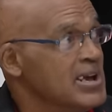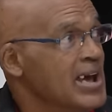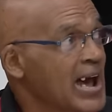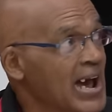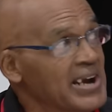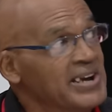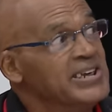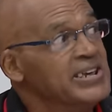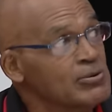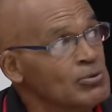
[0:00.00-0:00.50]

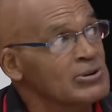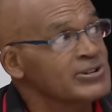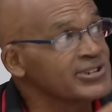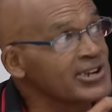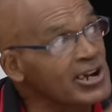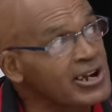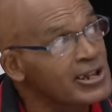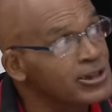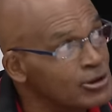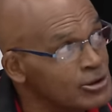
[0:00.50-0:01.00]
Yeah. And he
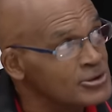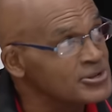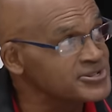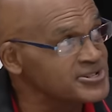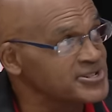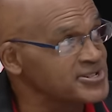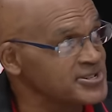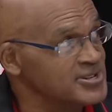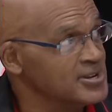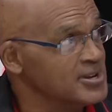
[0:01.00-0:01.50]
was
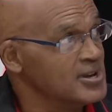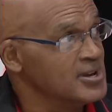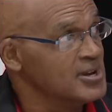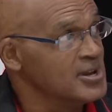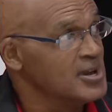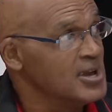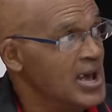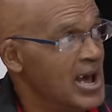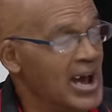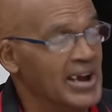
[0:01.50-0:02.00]
close.
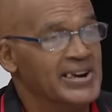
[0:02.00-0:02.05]
Yes. Yeah.